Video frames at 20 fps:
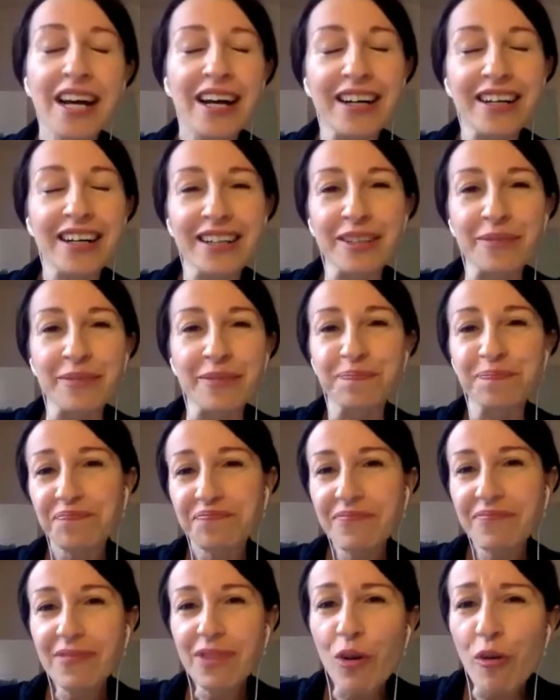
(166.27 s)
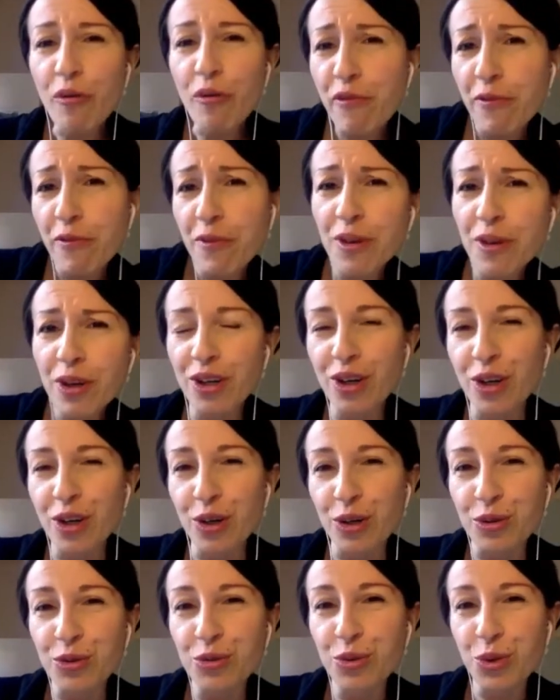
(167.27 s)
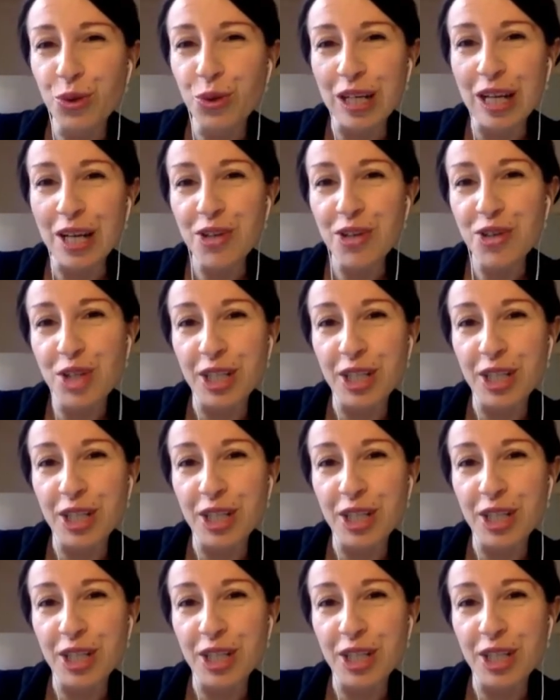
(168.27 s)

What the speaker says: Du Collège